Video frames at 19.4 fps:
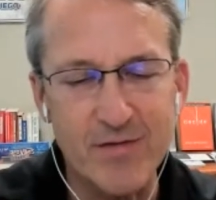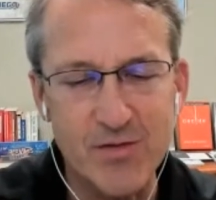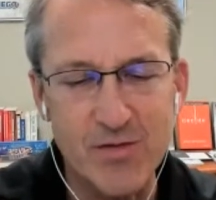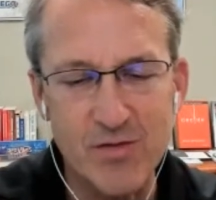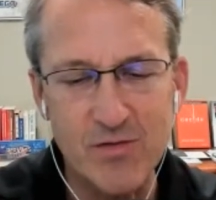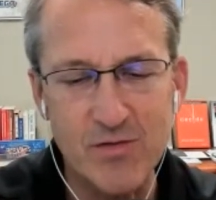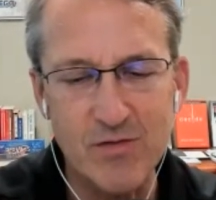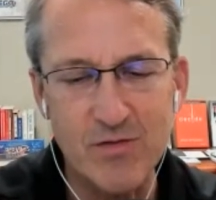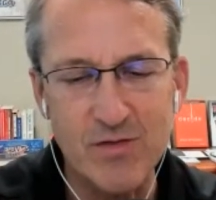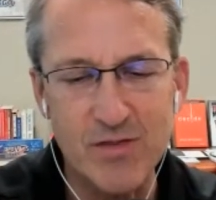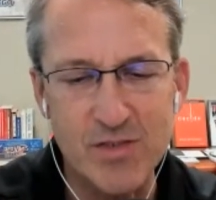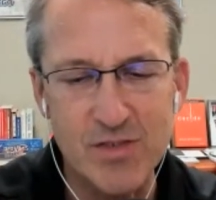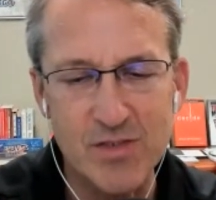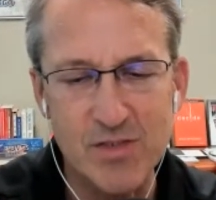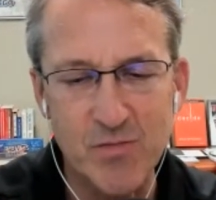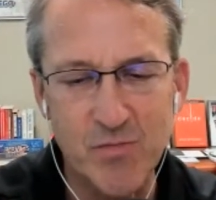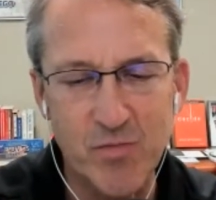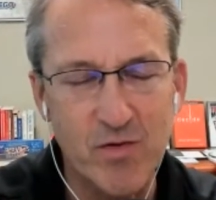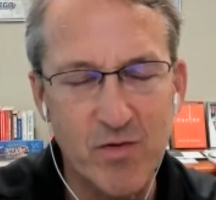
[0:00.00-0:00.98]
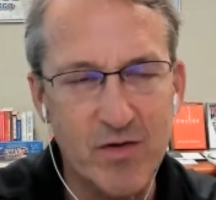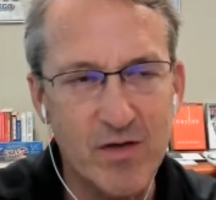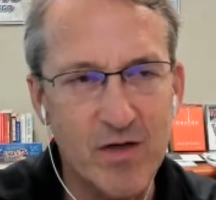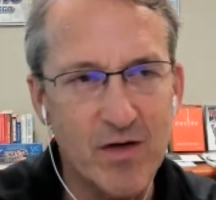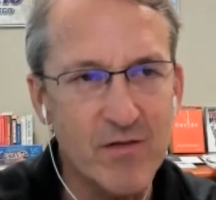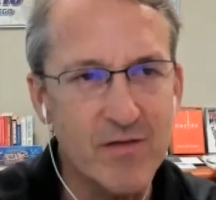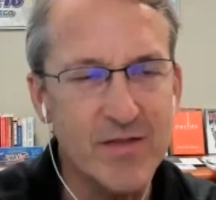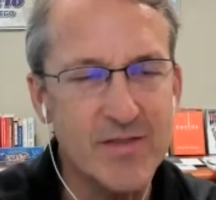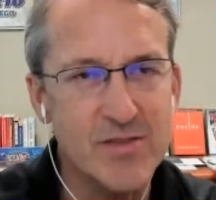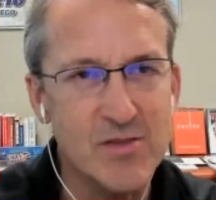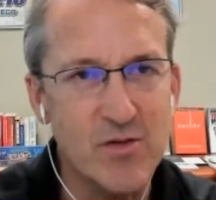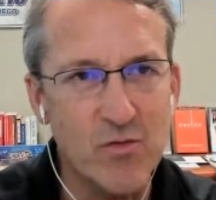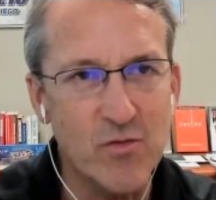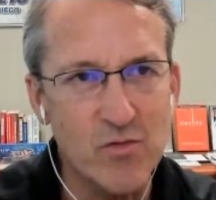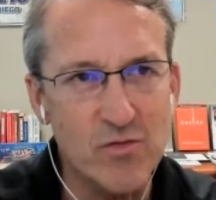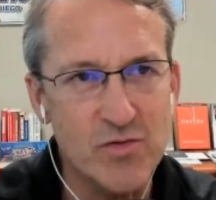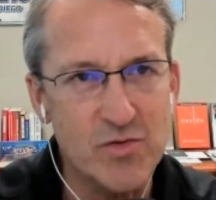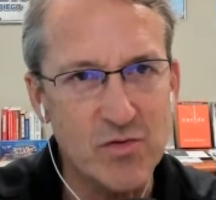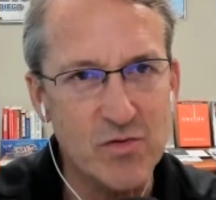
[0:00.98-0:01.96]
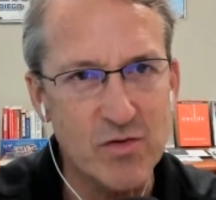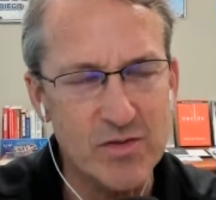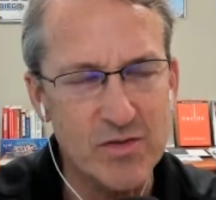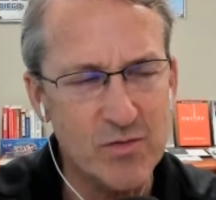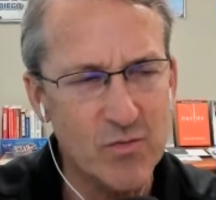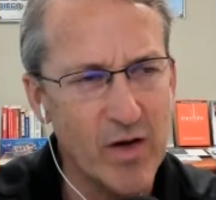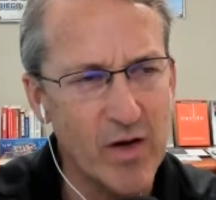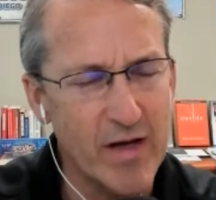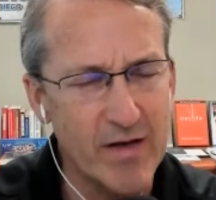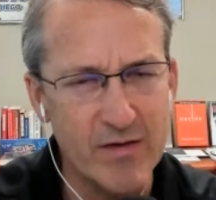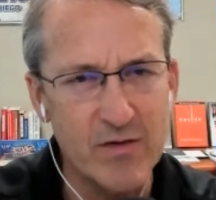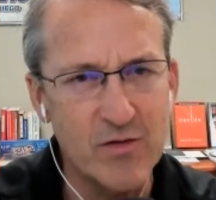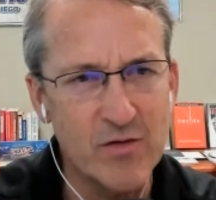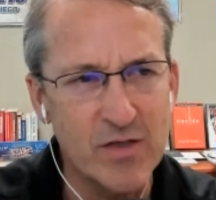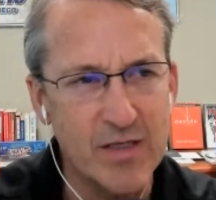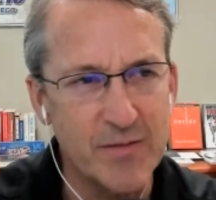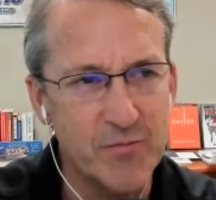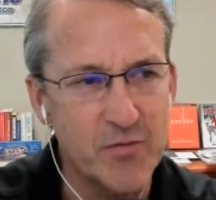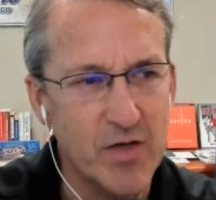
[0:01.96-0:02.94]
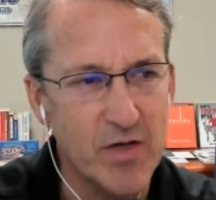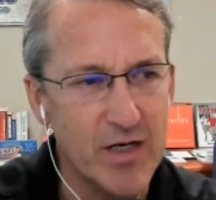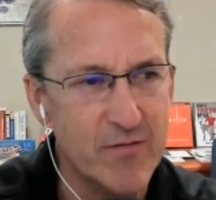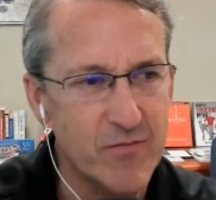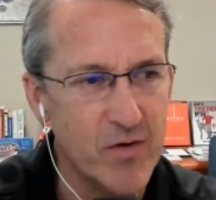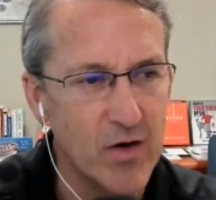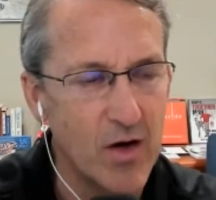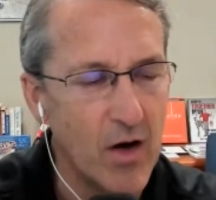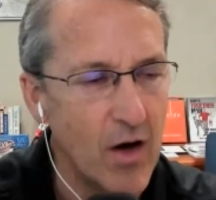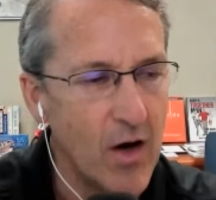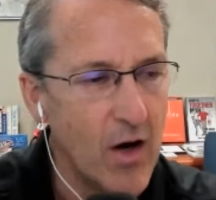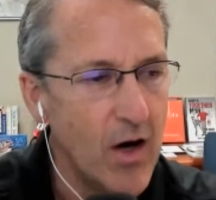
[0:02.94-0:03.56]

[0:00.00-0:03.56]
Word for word: The to do list is important. Oh, that's so old school. I said, well, how do you keep track of it?